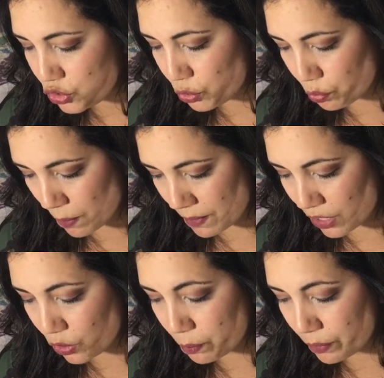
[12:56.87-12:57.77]
to women
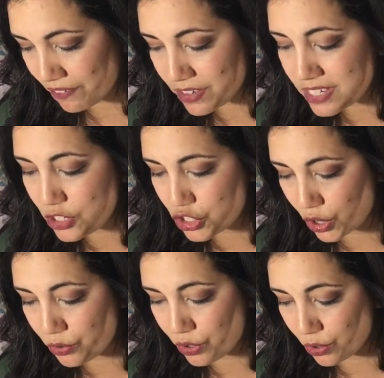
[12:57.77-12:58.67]
who'd previously
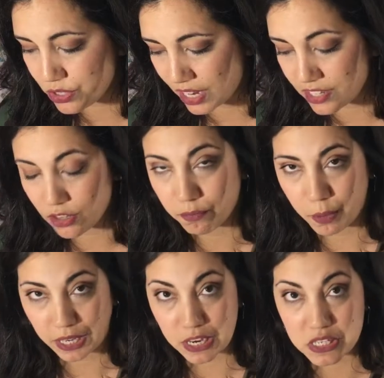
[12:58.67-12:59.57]
shown no signs of
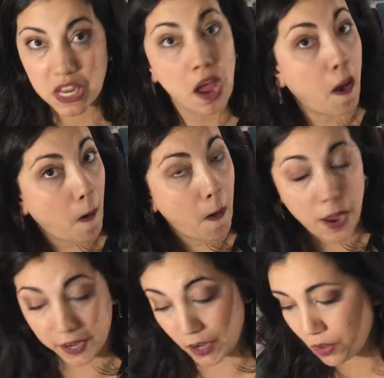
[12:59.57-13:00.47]
pregnancy.
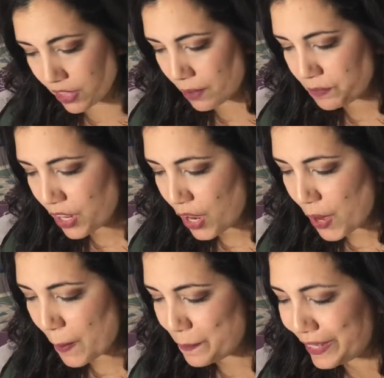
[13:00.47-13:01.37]
I didn't know that.
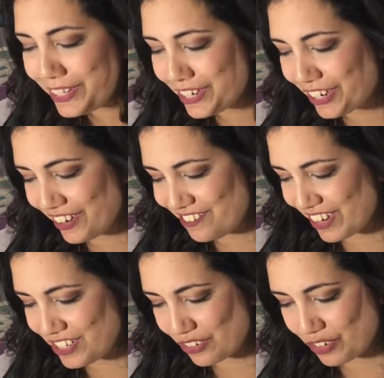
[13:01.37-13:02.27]
Millionaire
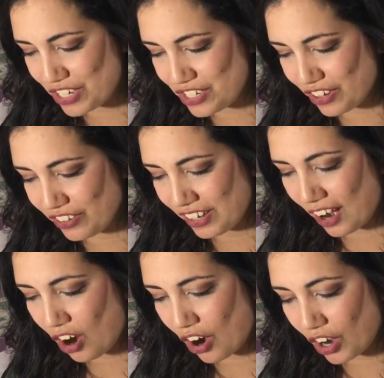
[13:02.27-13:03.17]
inventor Reginald
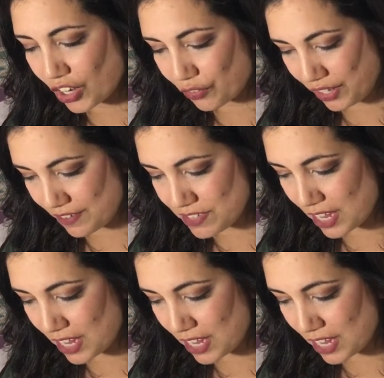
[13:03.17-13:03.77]
Hargreeves